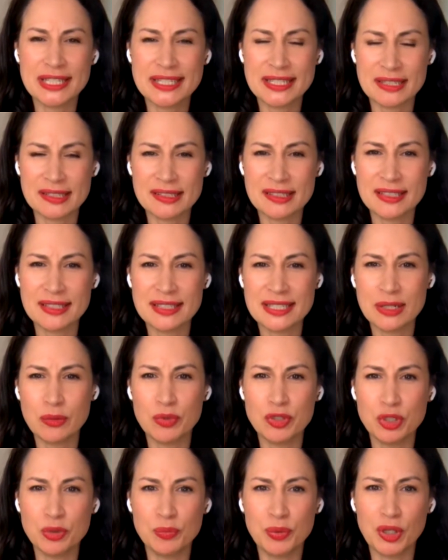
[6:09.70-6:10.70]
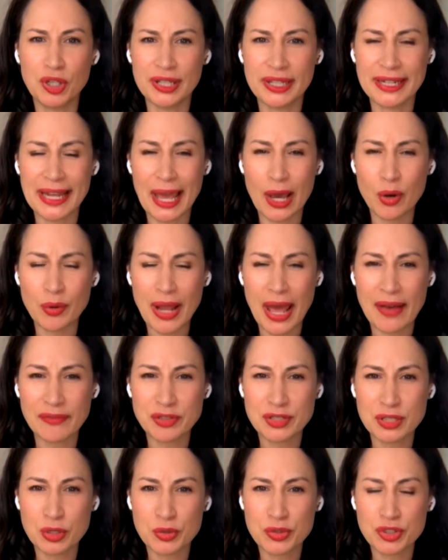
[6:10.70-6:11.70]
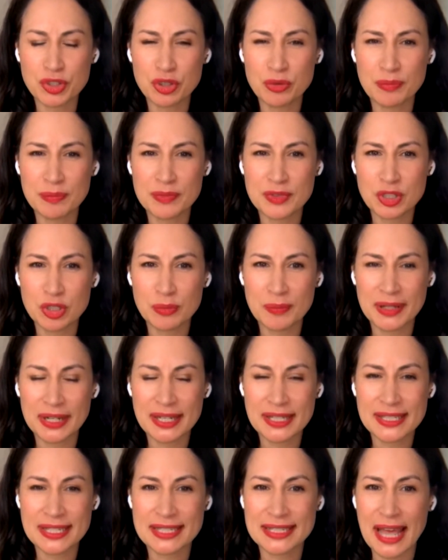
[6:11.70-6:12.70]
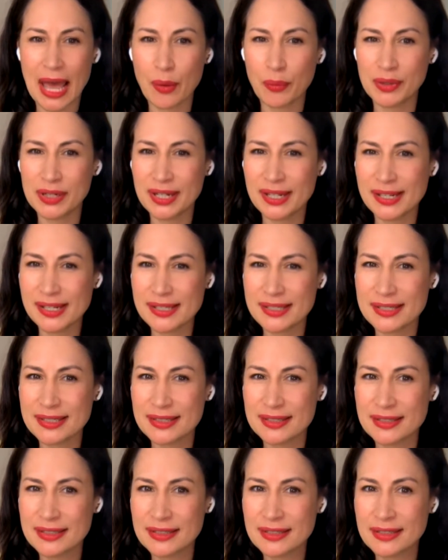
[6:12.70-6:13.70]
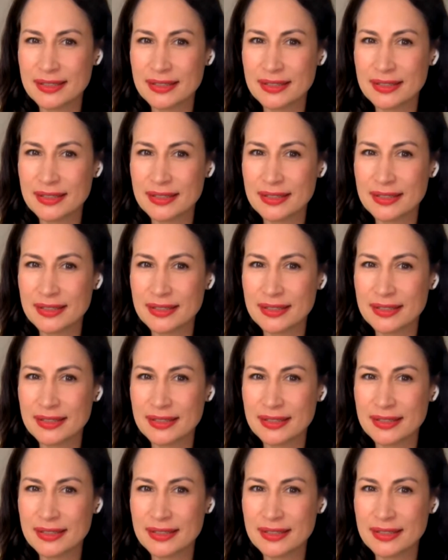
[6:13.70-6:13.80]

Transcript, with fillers: consistency when you pull it out after those two two minutes. Is that what it is? So